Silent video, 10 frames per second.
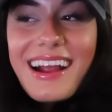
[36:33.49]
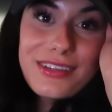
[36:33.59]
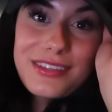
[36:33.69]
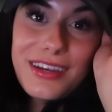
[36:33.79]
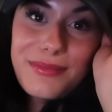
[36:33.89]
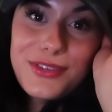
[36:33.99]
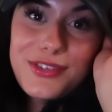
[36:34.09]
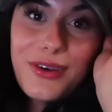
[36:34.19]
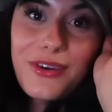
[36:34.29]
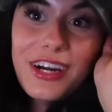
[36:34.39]
It's gonna be
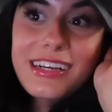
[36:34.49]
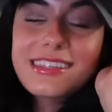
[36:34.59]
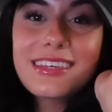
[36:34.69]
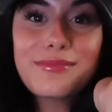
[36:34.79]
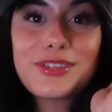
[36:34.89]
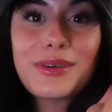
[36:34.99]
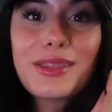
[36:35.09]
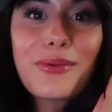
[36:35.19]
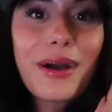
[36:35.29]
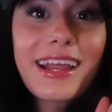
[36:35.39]
so crazy in
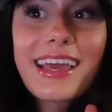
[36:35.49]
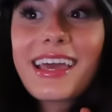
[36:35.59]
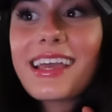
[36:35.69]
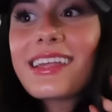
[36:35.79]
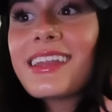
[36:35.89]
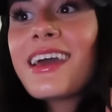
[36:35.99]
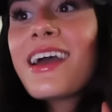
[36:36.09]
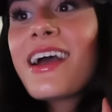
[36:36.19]
between the wedding and